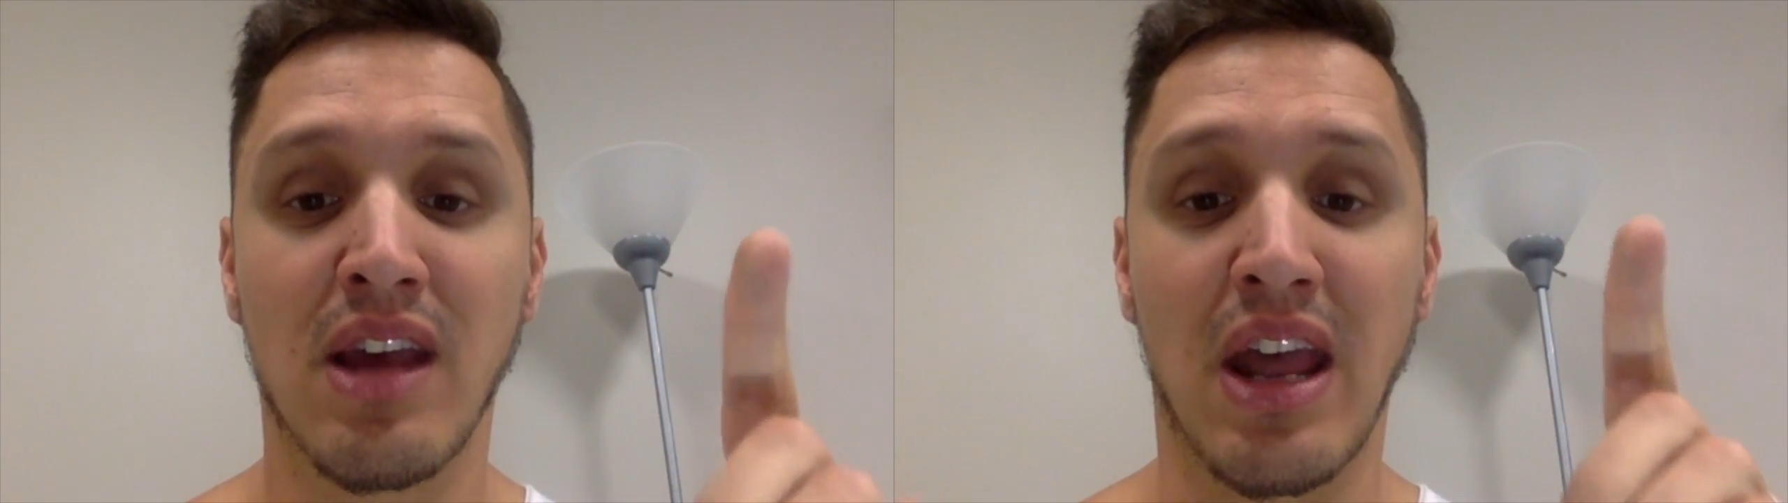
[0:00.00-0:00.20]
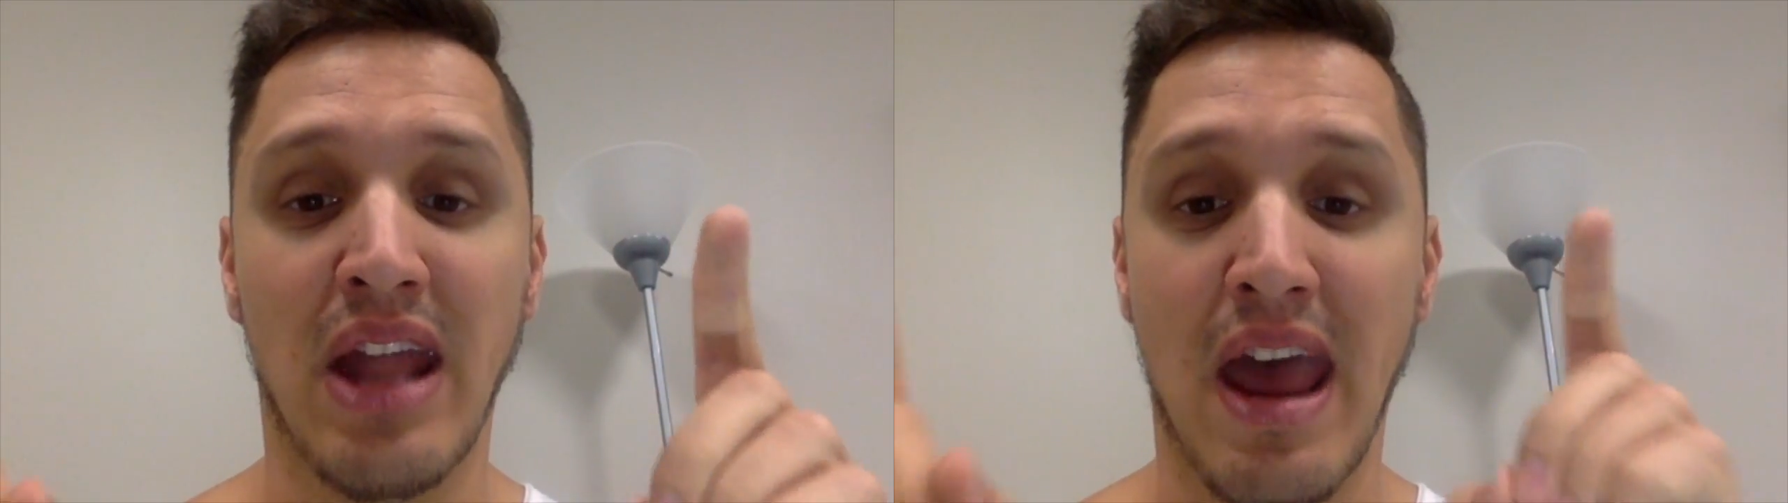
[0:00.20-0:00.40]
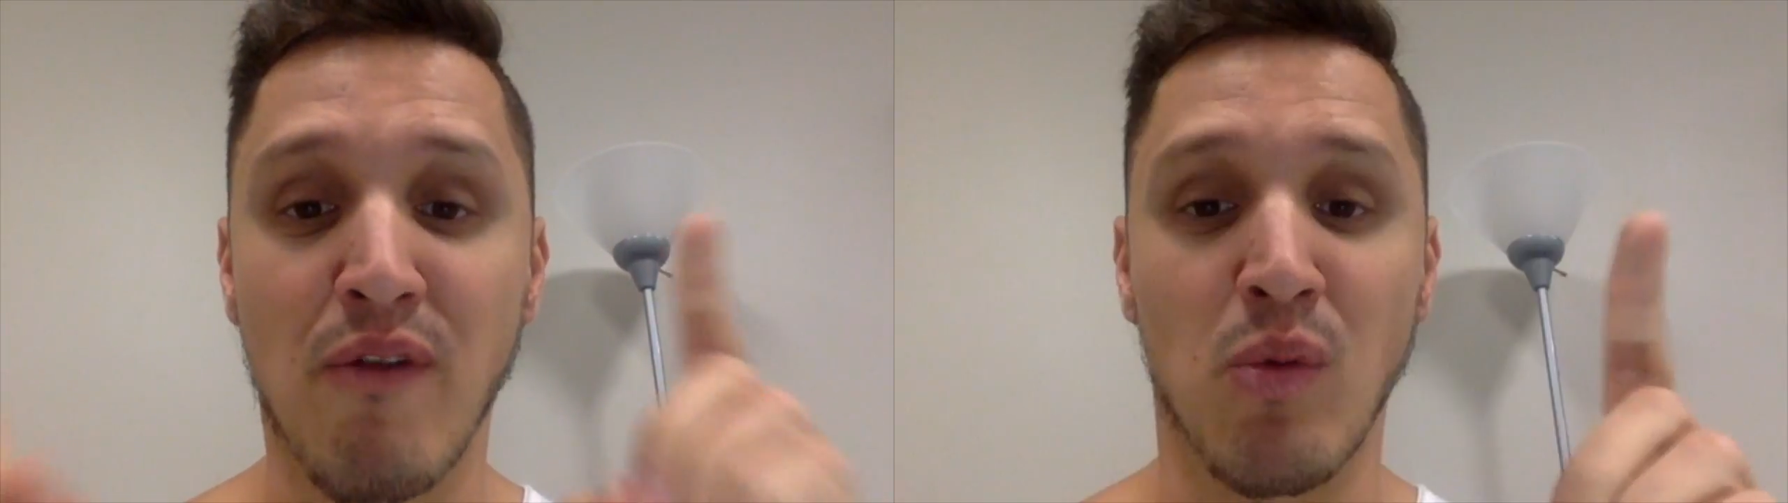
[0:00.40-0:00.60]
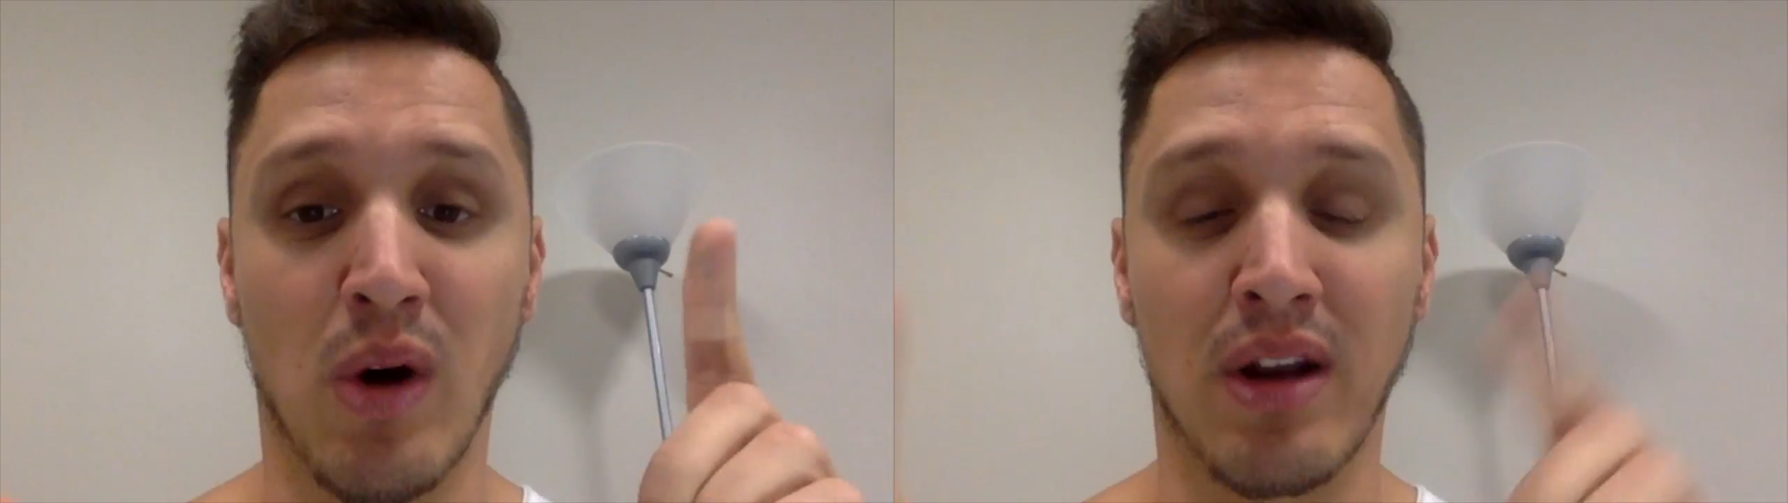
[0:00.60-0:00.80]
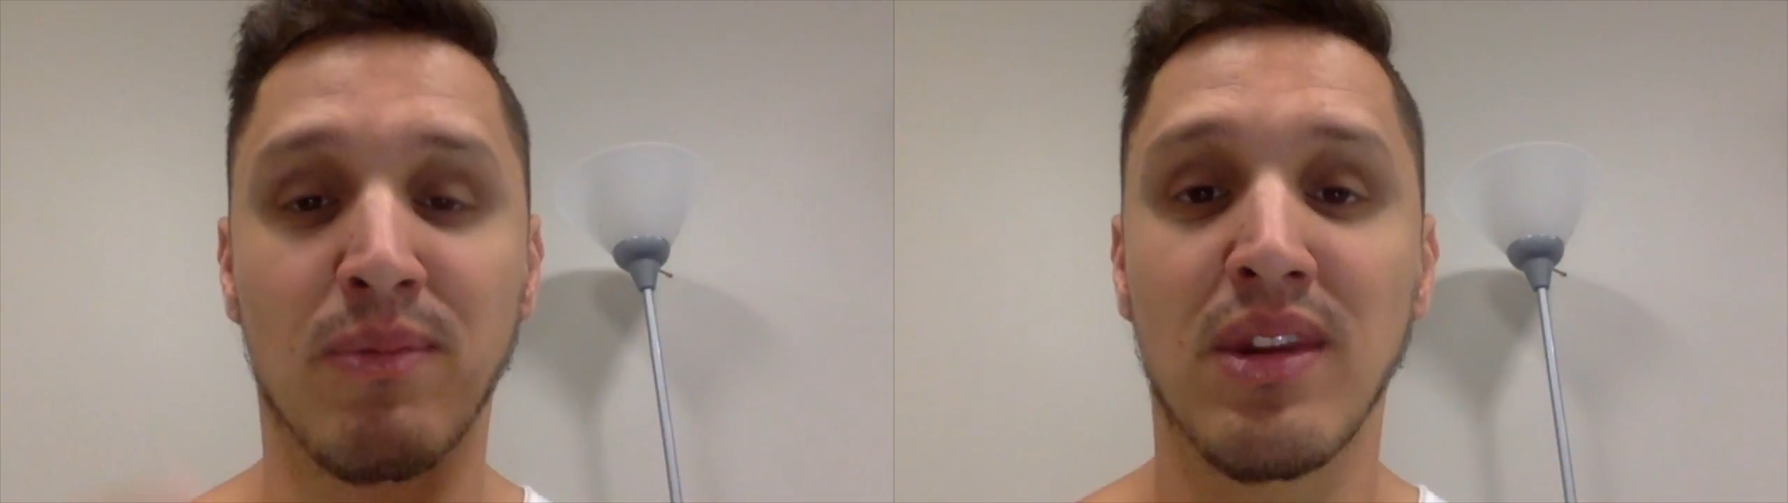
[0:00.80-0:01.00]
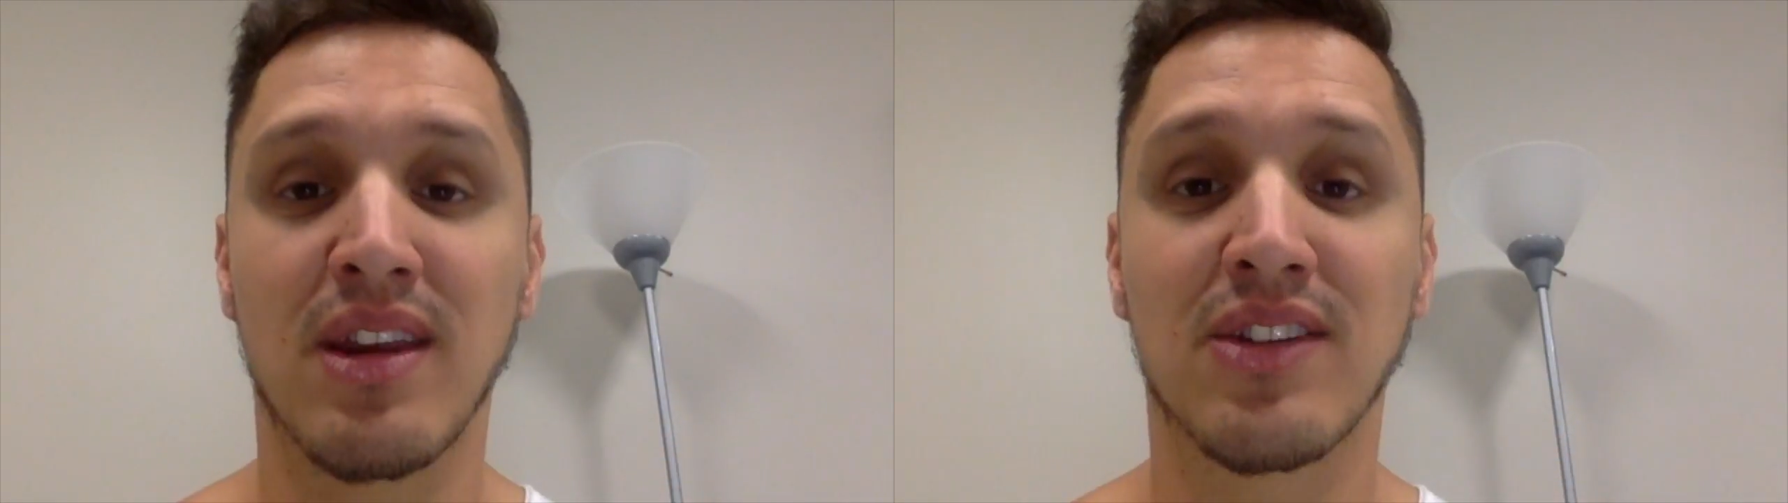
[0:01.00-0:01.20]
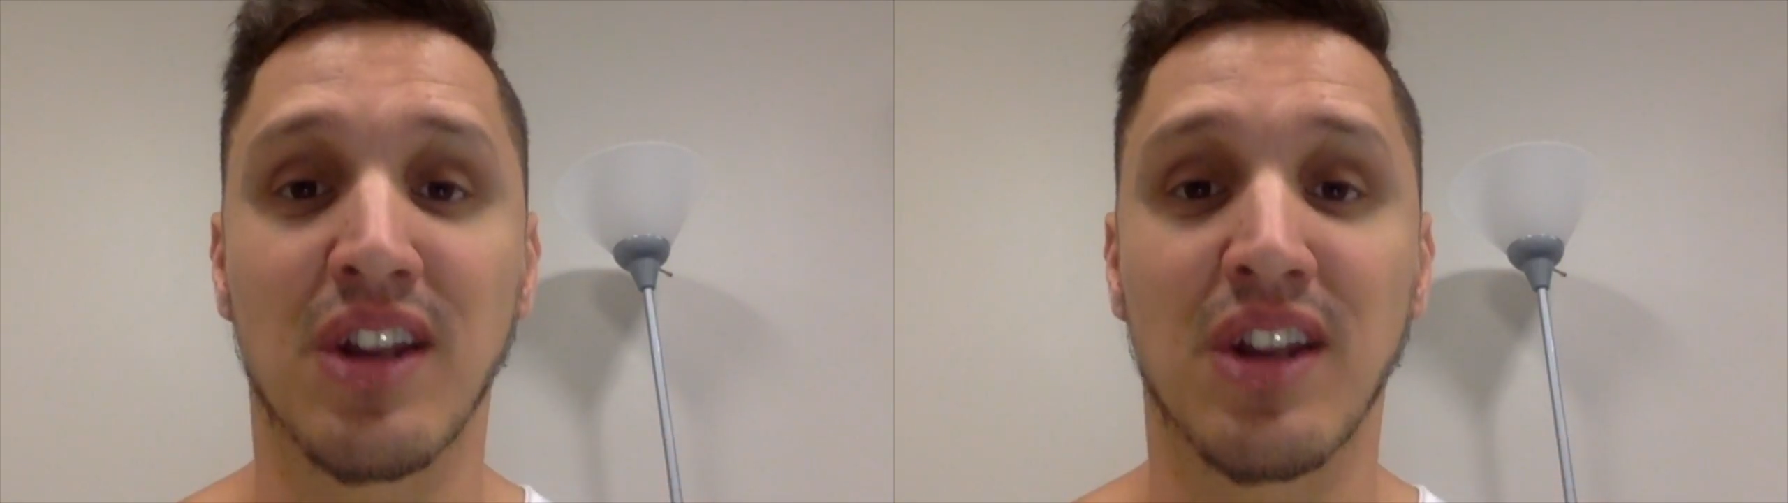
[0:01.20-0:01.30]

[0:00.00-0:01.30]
and everyone is